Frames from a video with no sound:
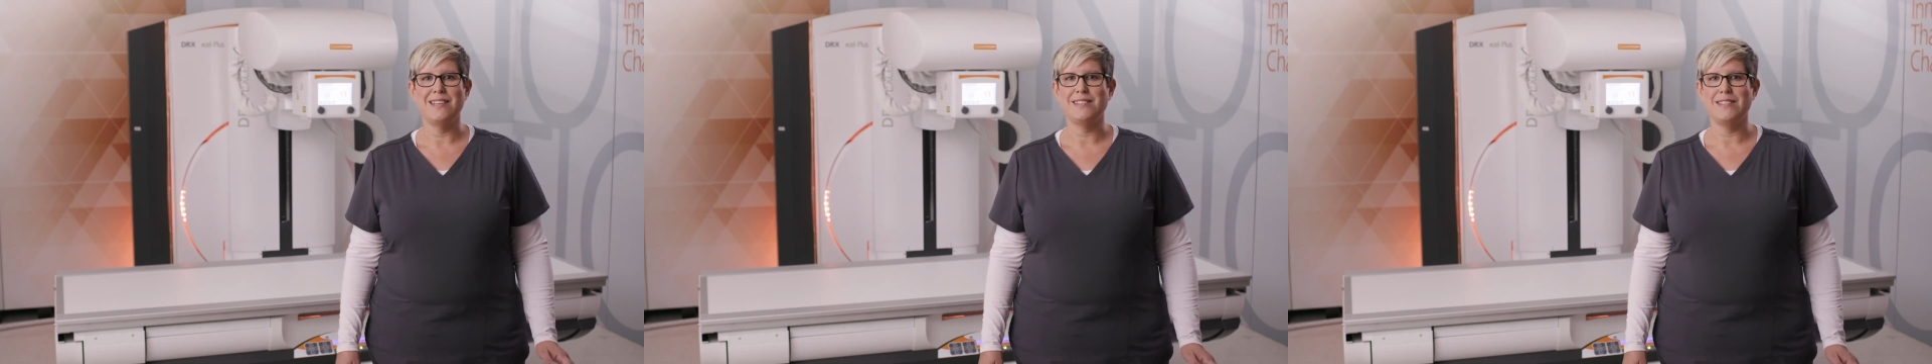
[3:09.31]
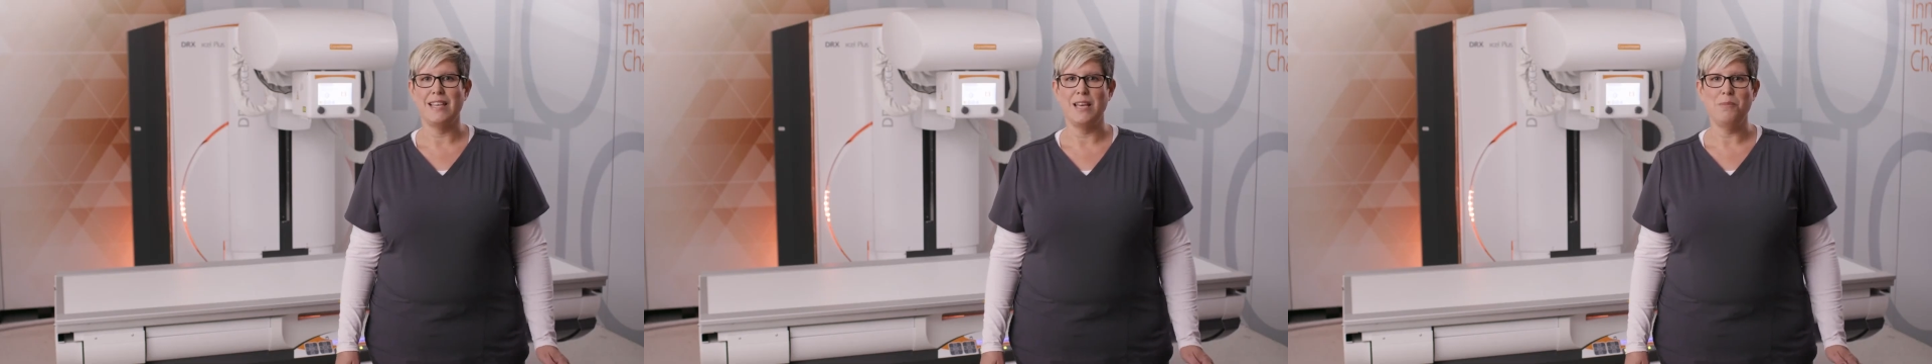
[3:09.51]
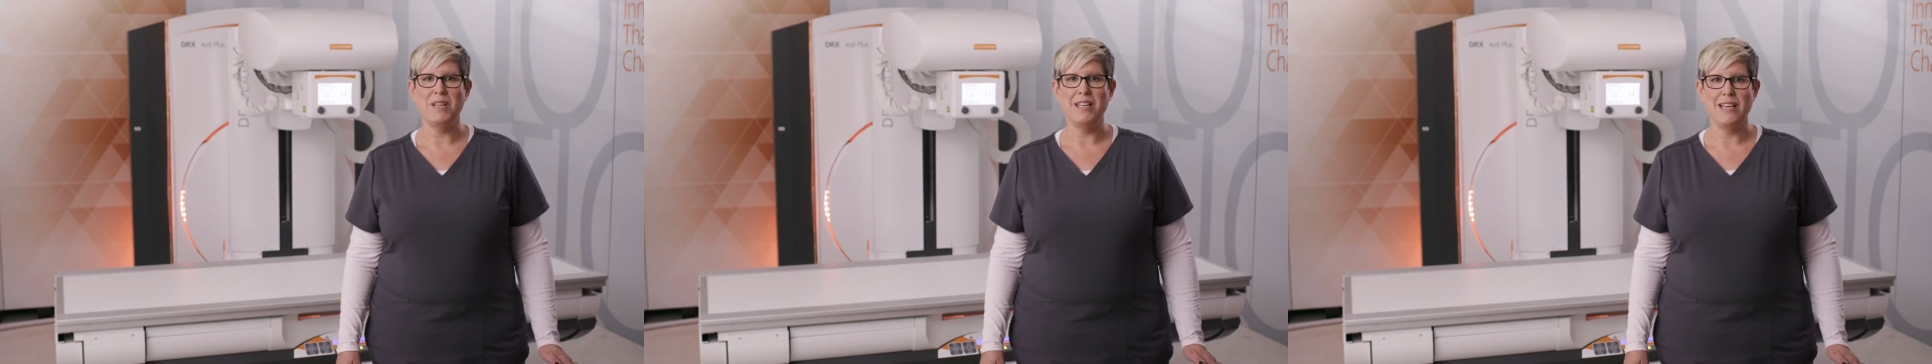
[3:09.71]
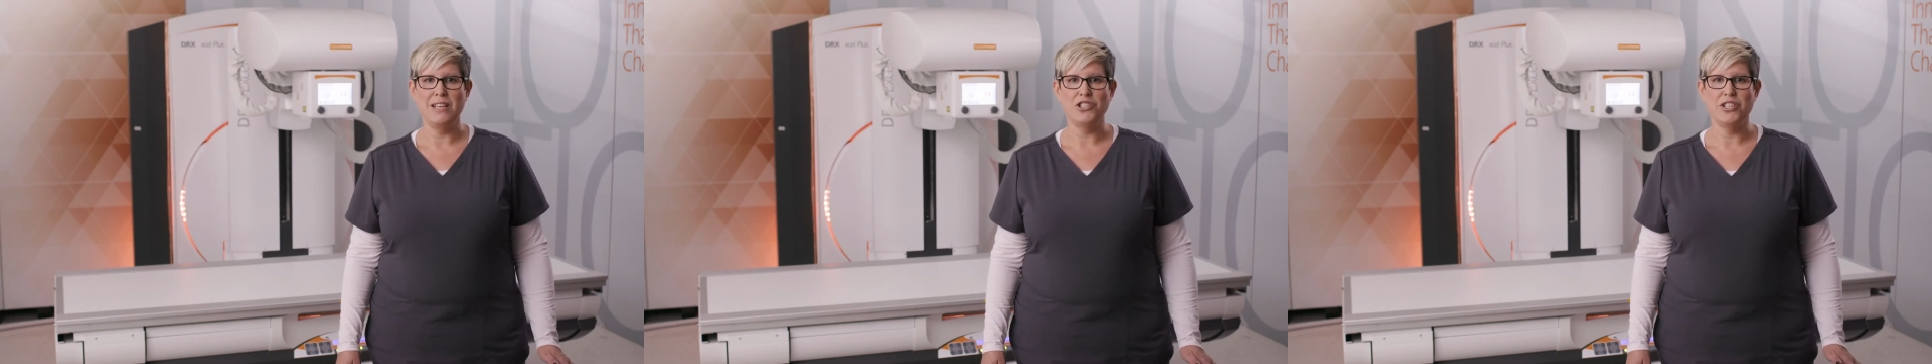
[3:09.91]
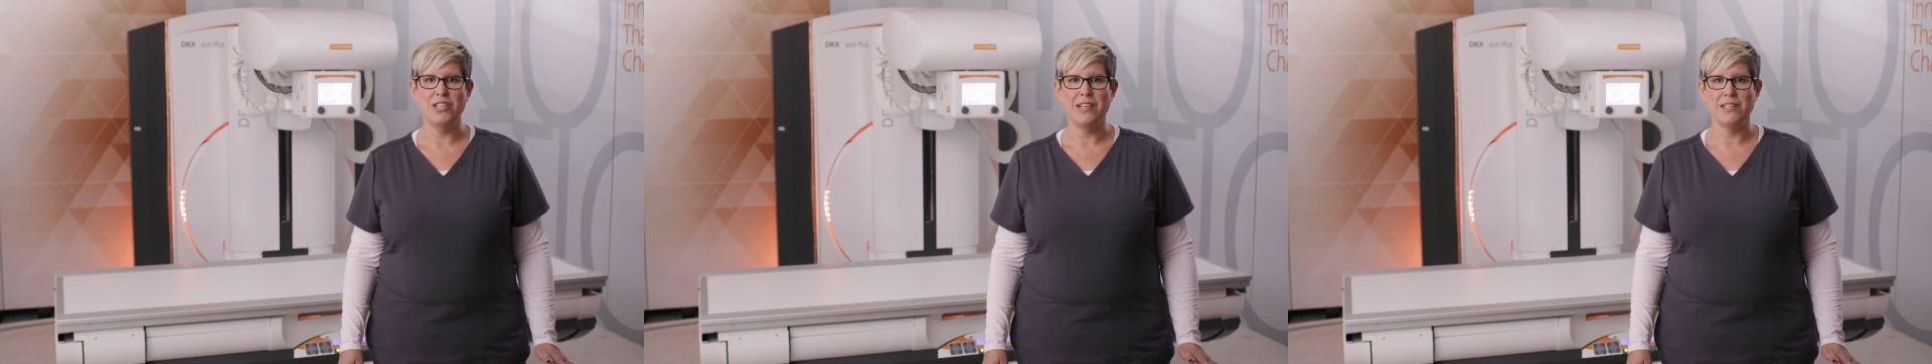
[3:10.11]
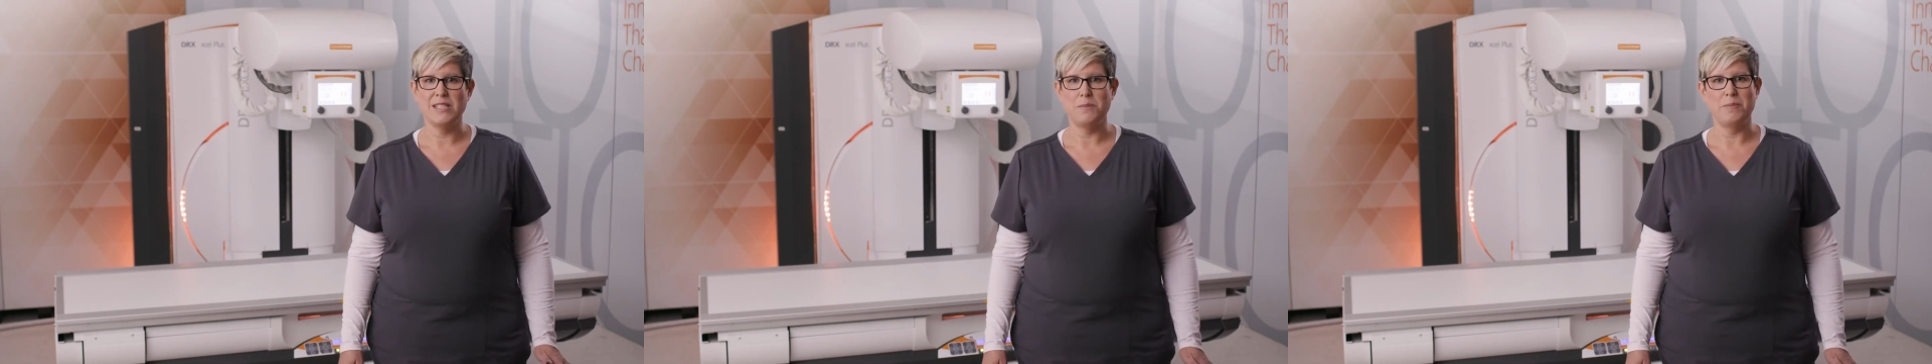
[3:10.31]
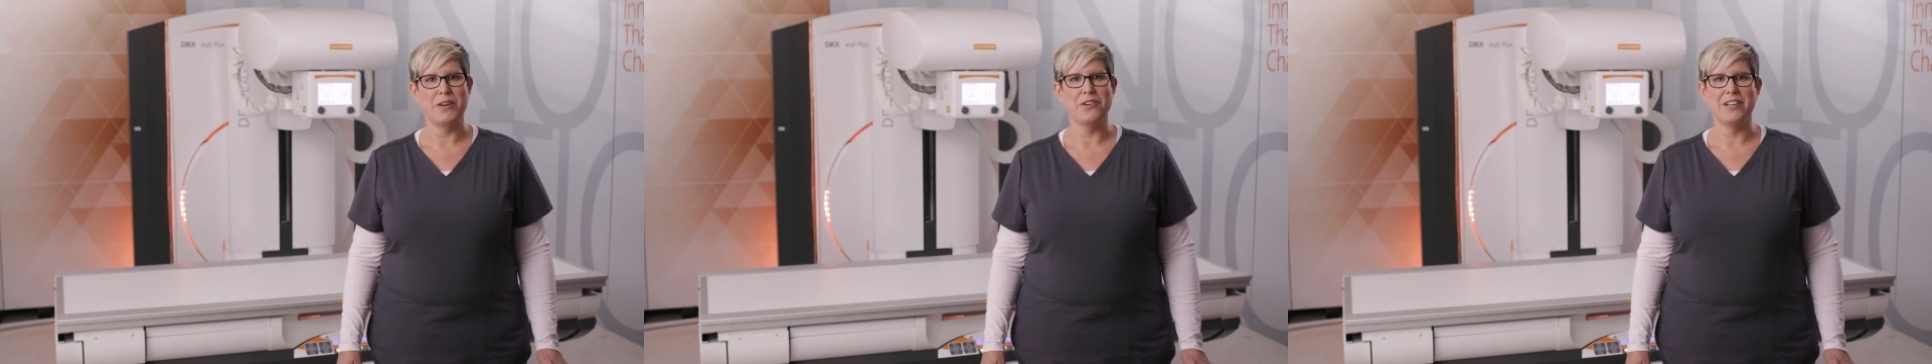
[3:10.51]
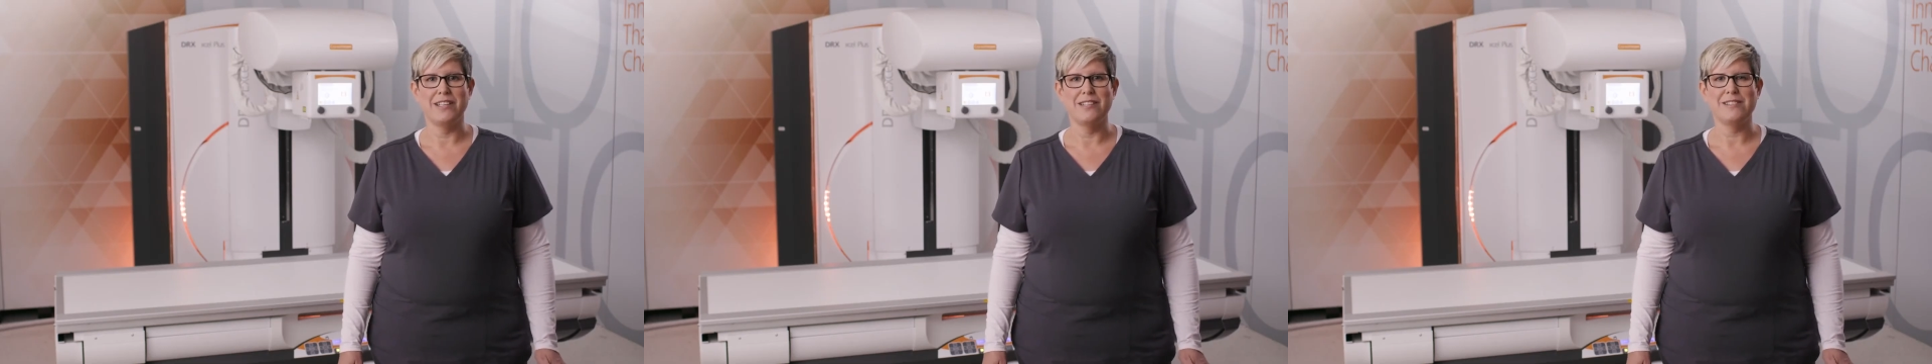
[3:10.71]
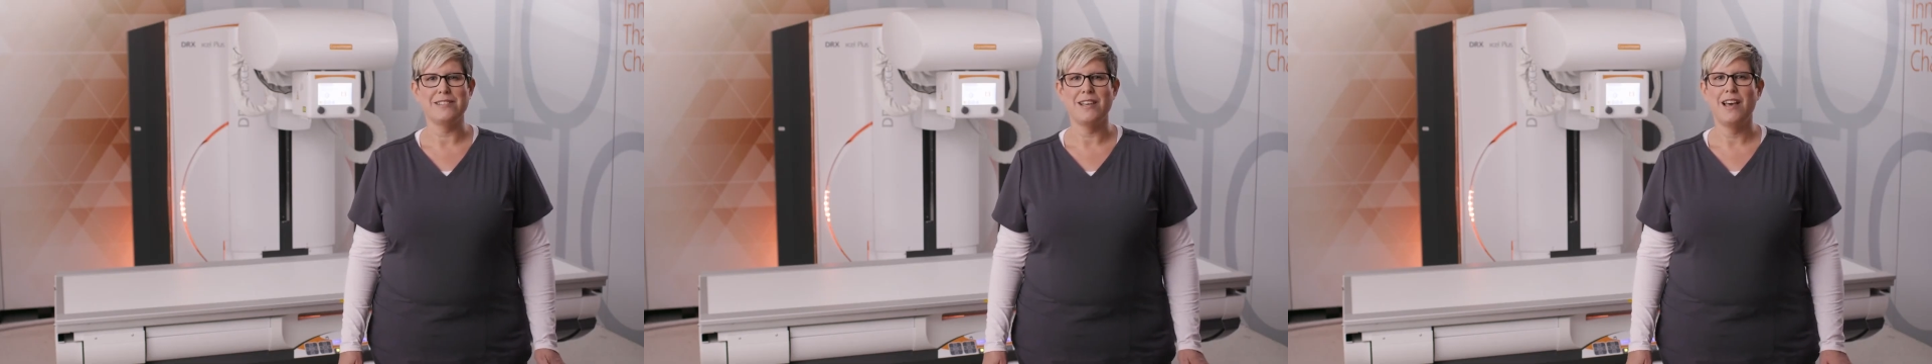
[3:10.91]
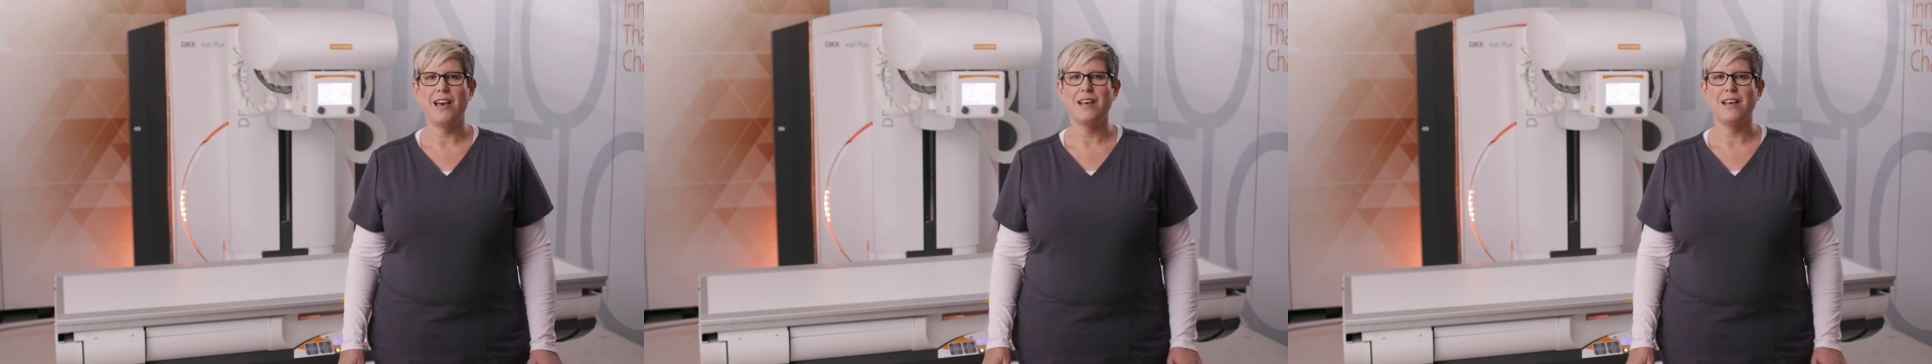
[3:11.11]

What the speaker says: examination experience